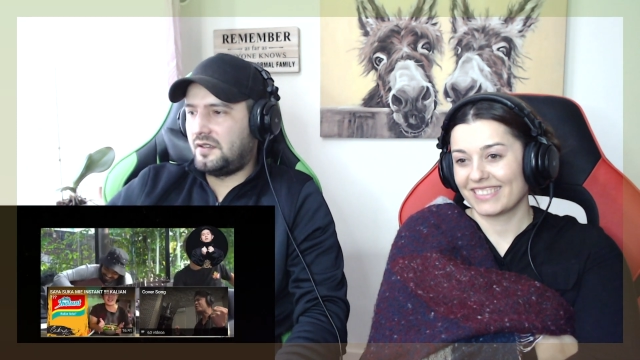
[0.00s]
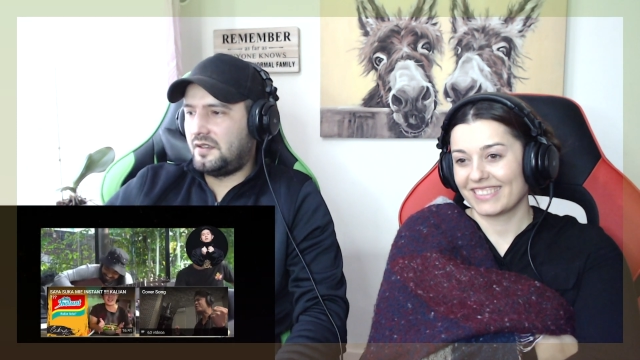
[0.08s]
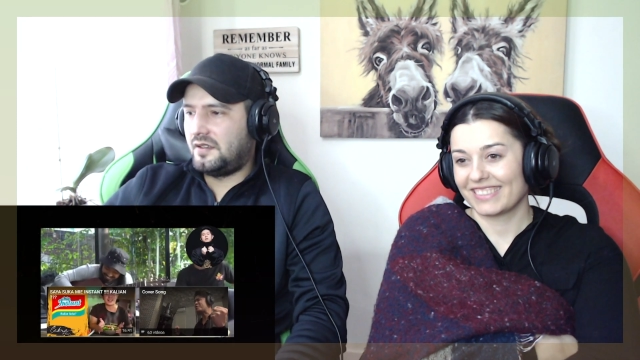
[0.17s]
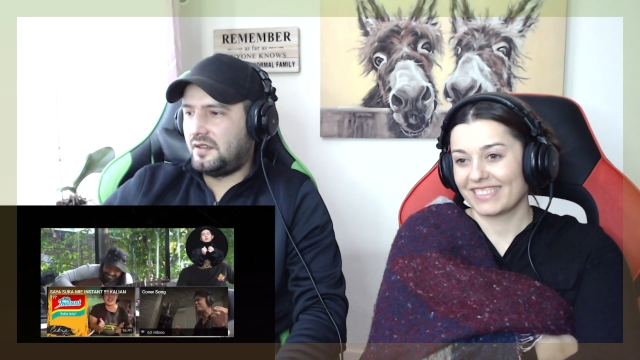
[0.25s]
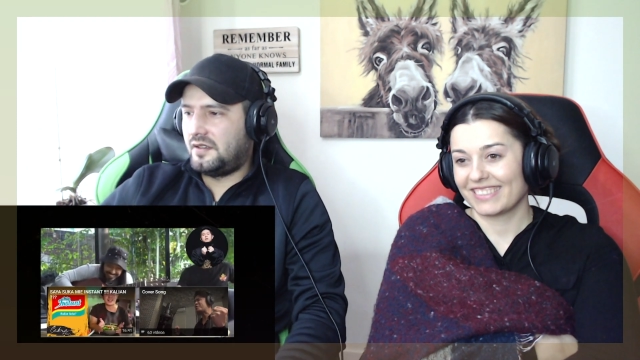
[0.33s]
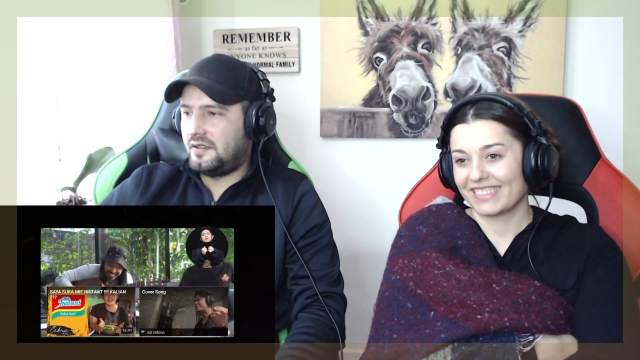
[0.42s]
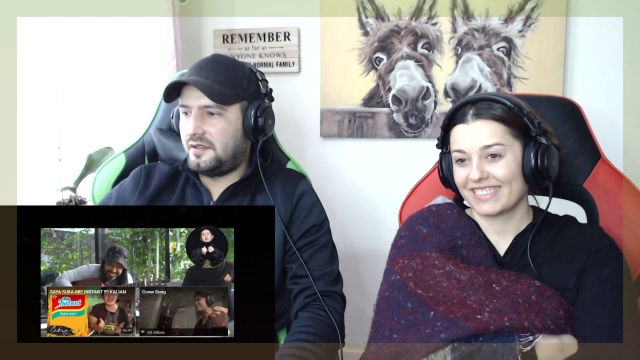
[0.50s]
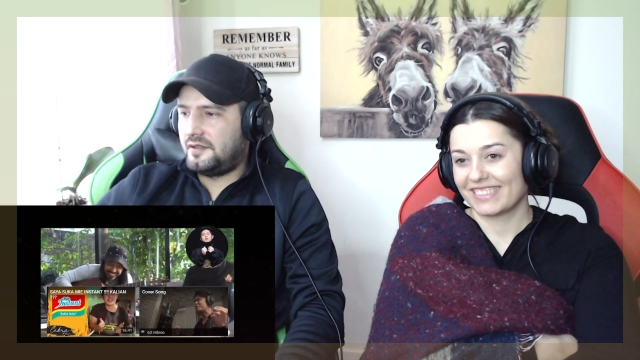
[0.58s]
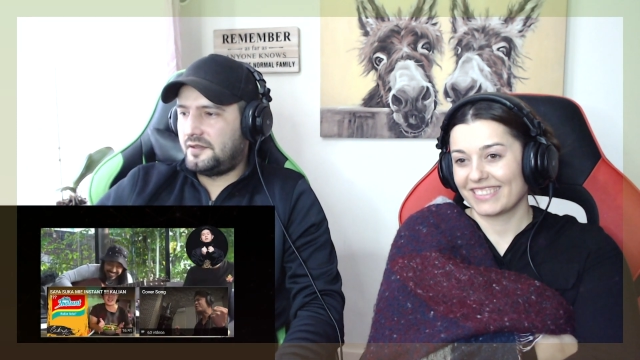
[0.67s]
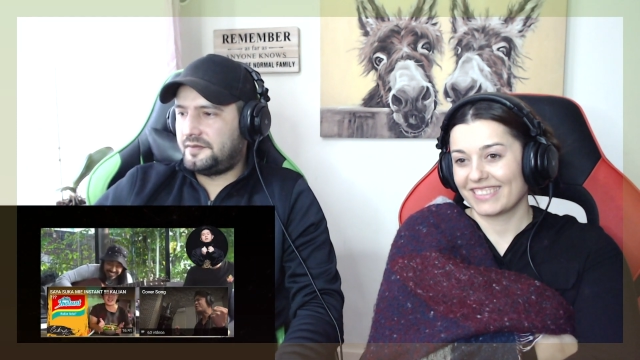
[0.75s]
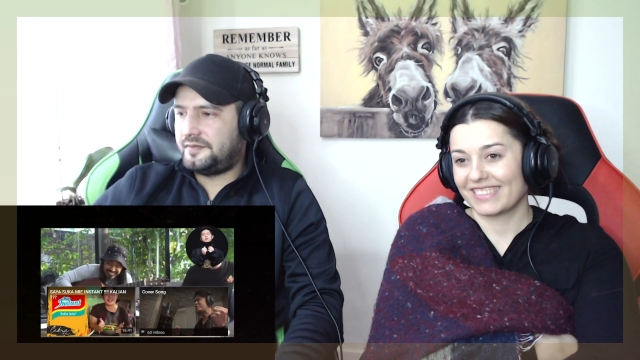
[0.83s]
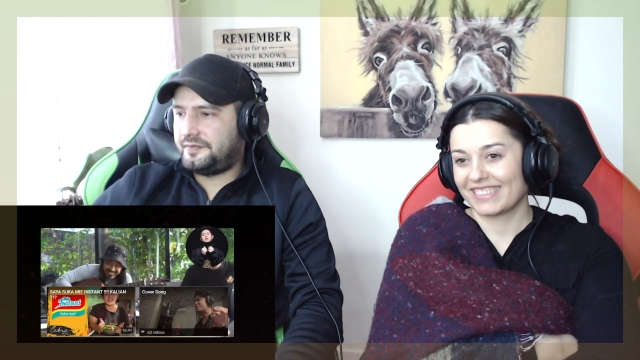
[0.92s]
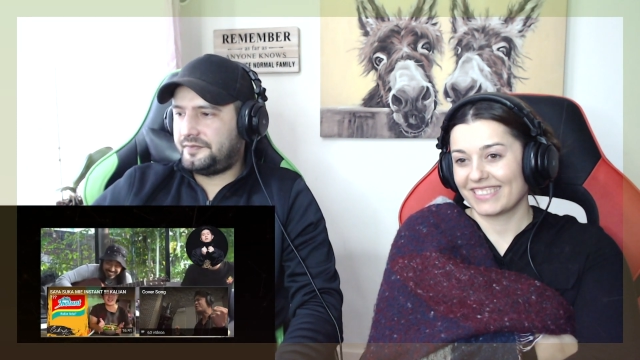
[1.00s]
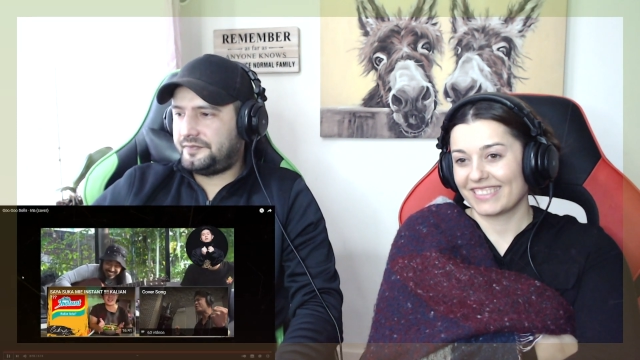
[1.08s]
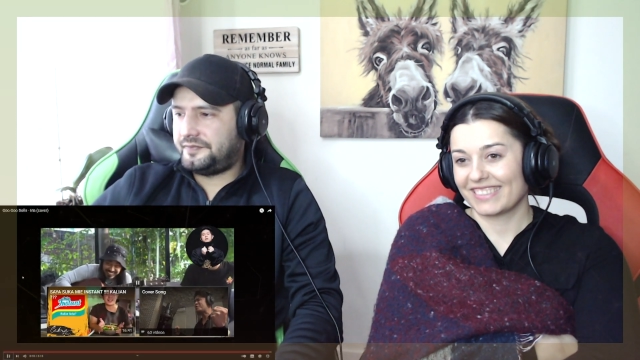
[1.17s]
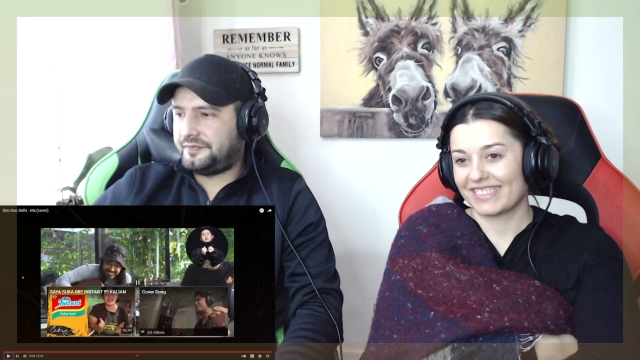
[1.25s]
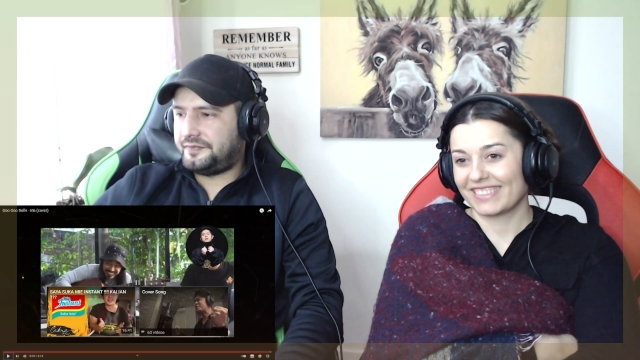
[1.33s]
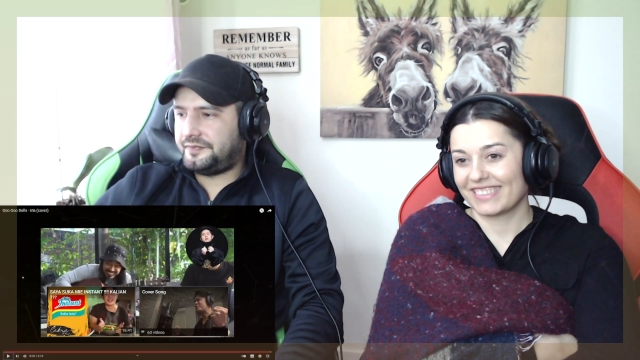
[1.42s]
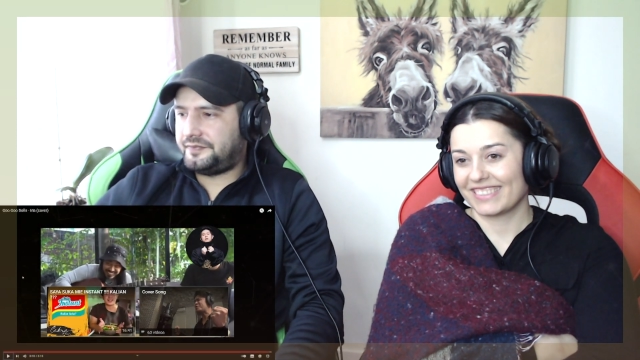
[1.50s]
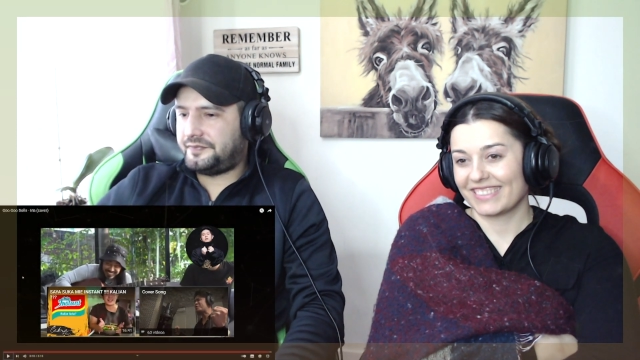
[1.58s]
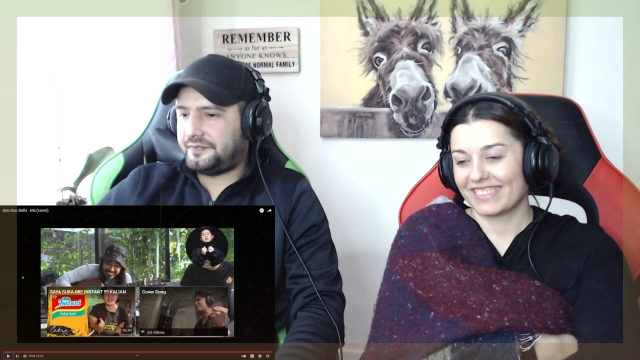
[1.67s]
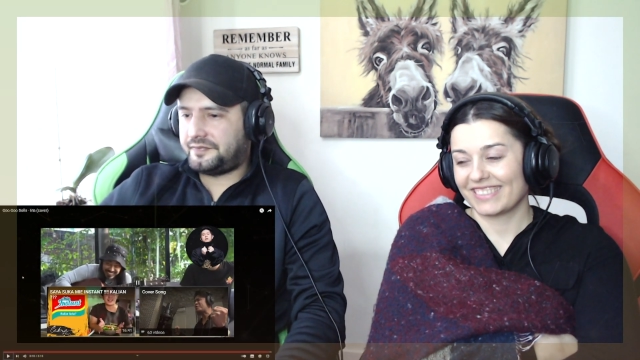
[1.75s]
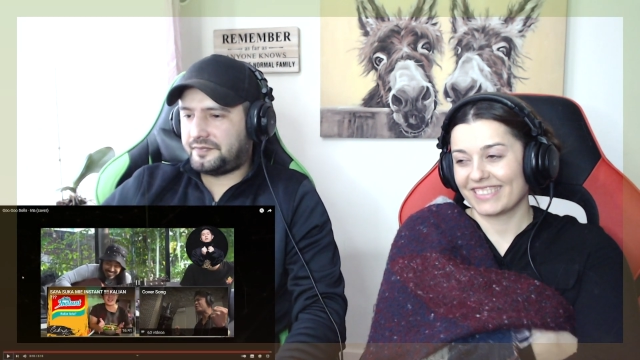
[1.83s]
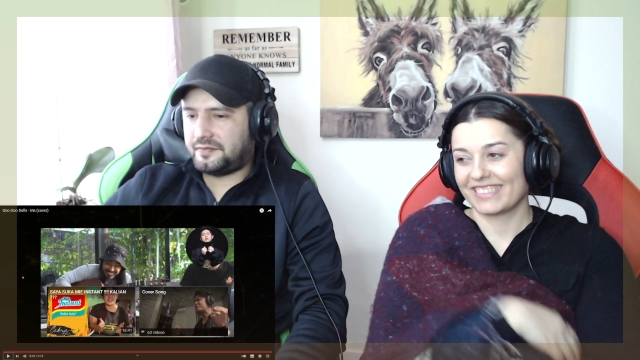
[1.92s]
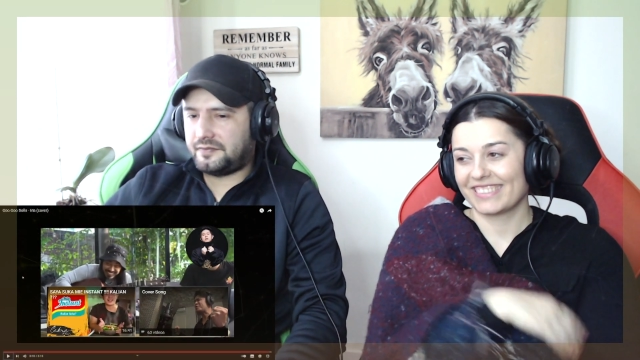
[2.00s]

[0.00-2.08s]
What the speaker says: Nothing is said.